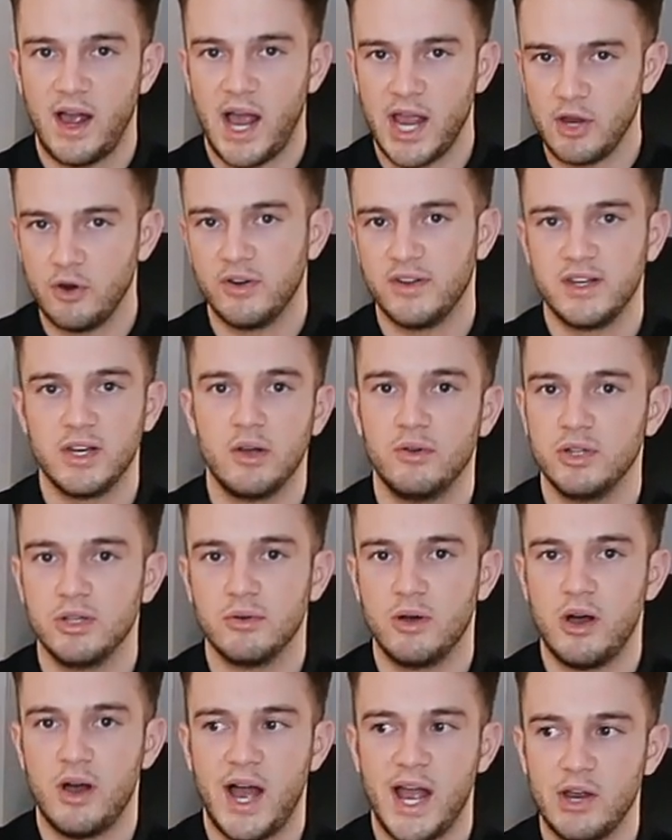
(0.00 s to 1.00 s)
I already know
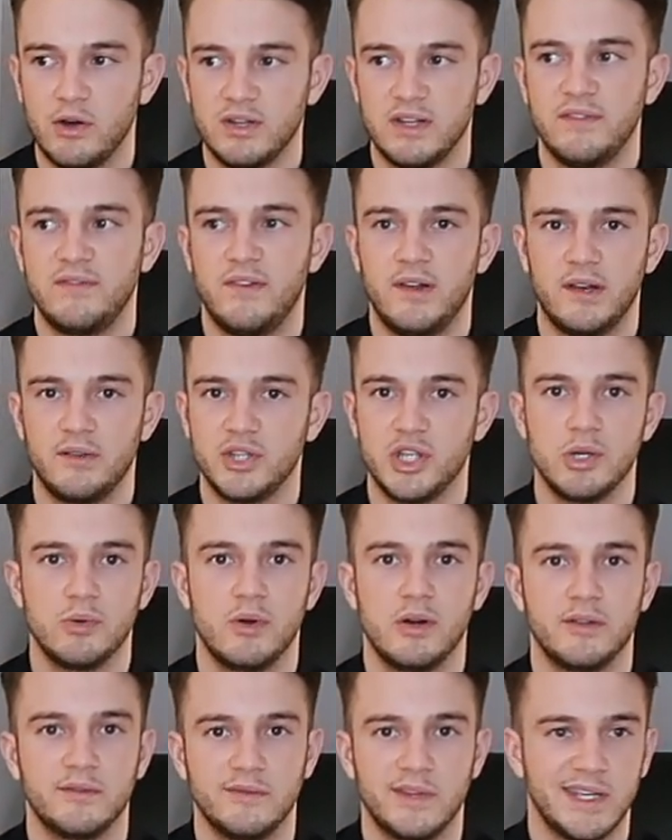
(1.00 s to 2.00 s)
you are. I already follow you
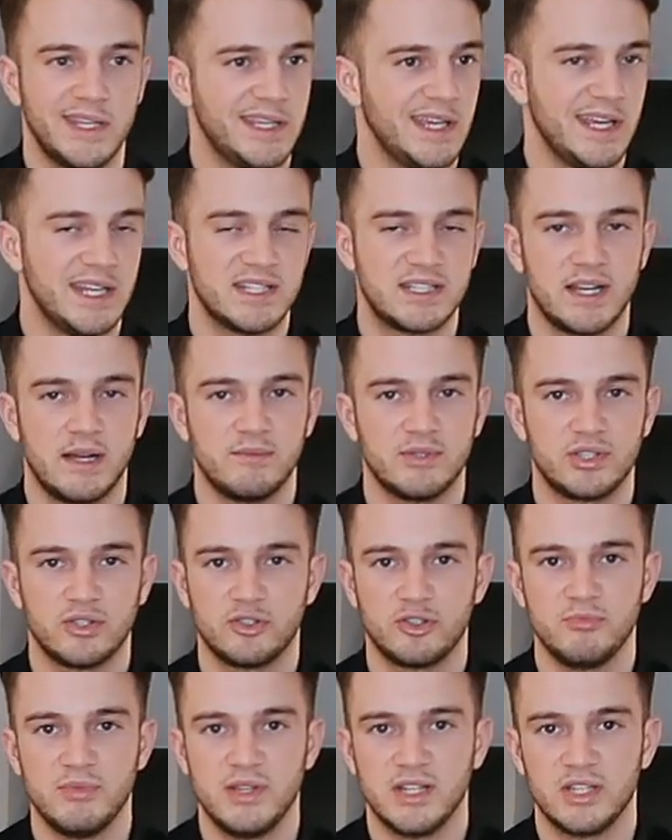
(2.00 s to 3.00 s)
on like Instagram and
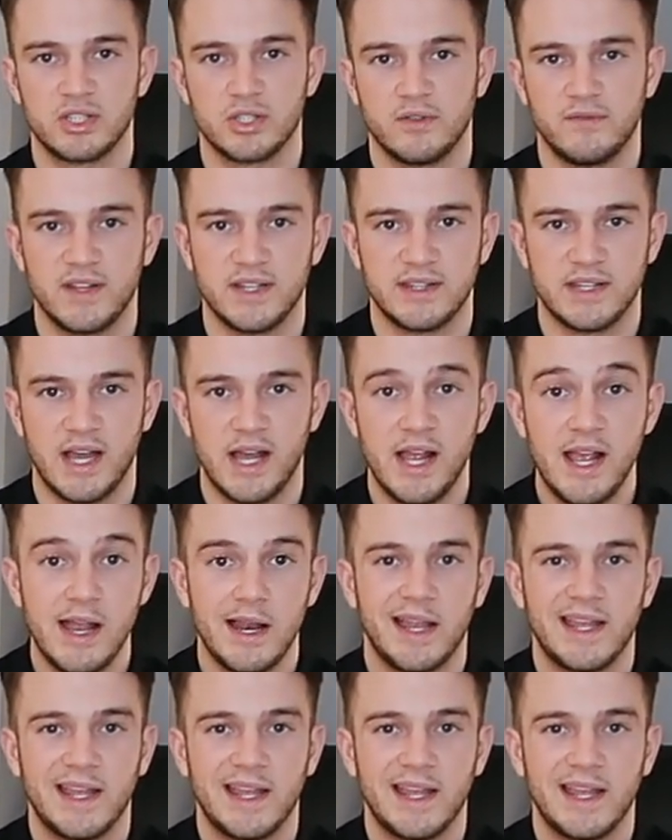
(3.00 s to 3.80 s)
social media and stuff like that.